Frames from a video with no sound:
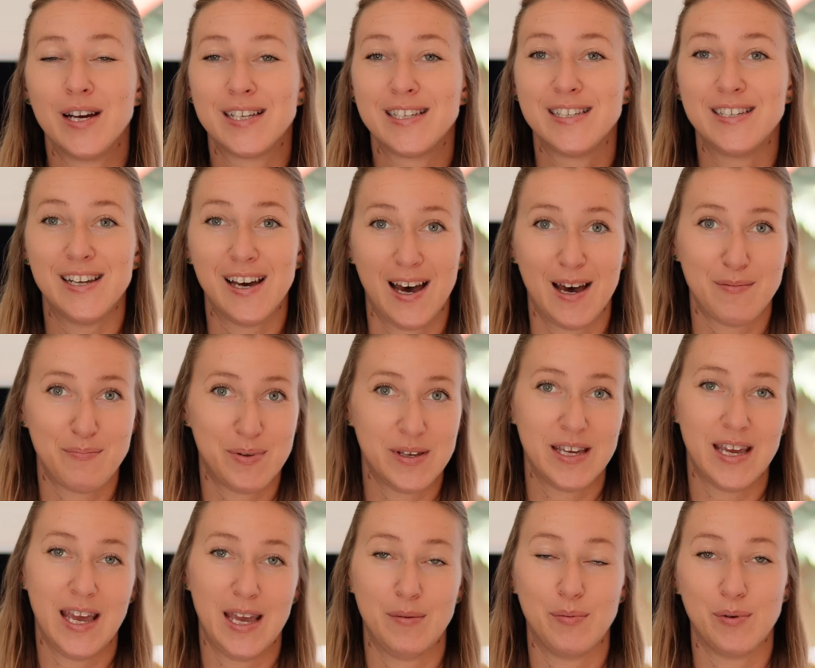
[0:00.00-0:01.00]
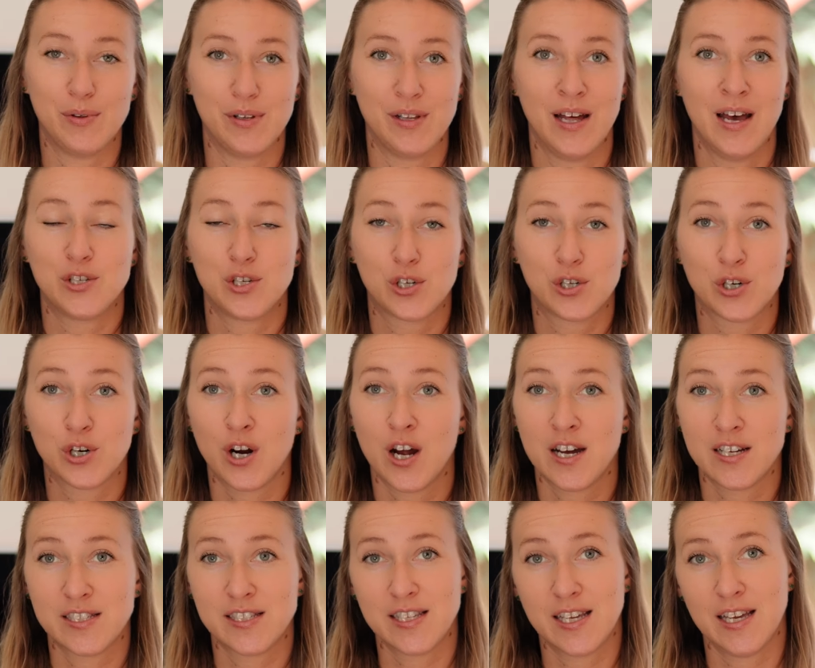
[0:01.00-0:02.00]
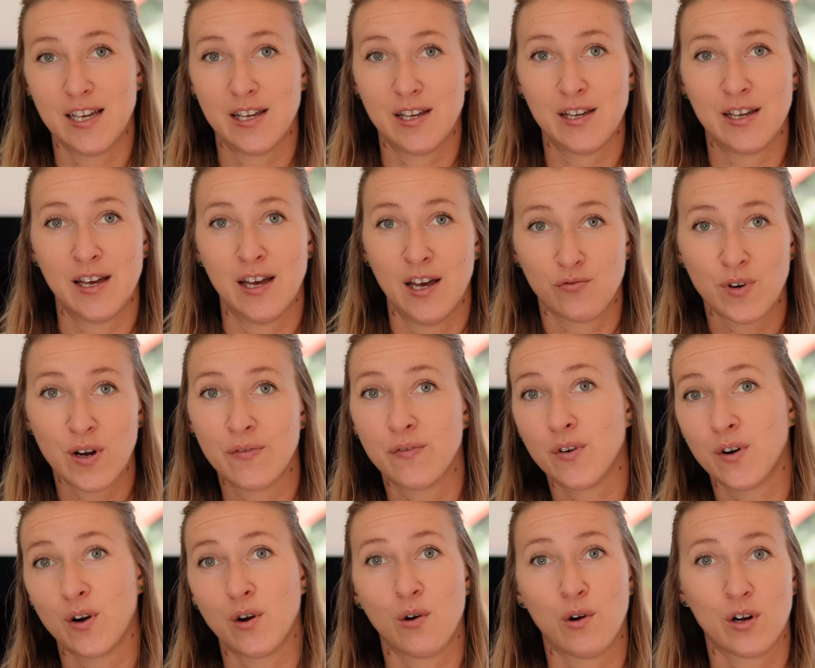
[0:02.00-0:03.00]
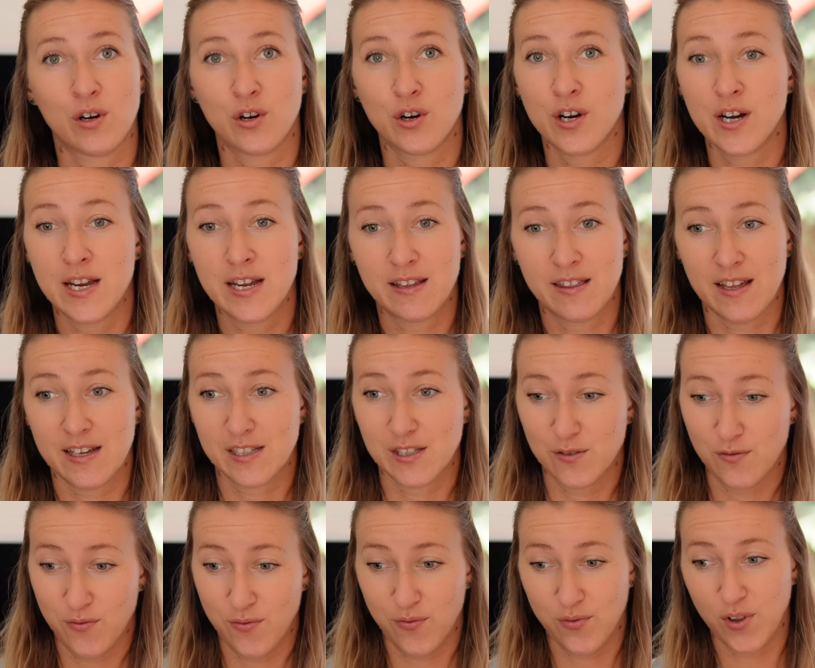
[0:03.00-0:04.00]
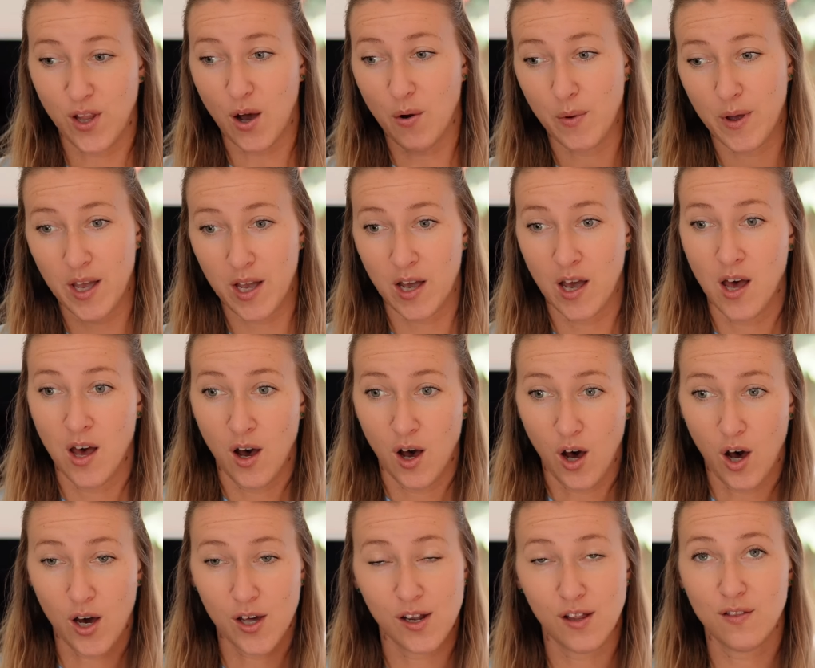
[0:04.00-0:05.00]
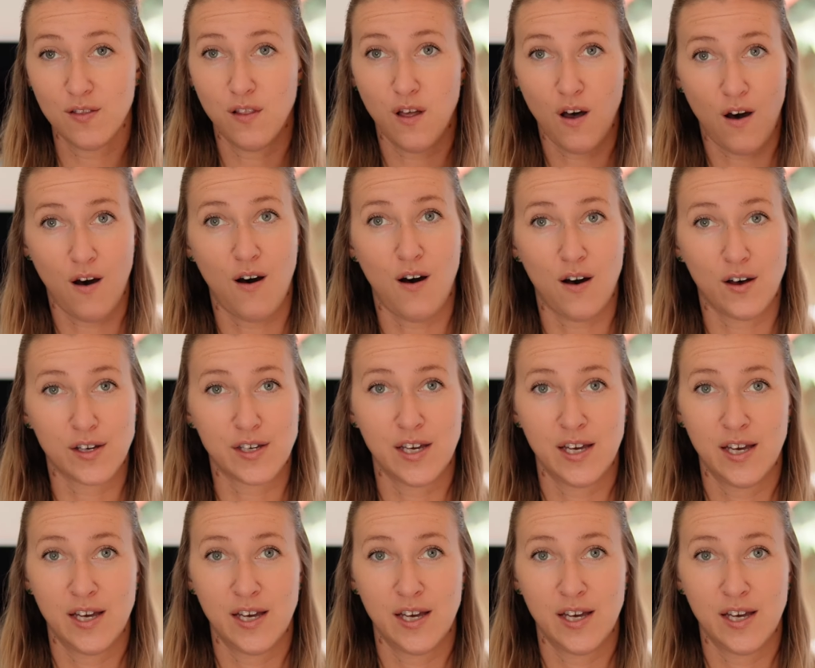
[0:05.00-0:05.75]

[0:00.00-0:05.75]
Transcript: would not be able to cross a river or creek that's flowing on a log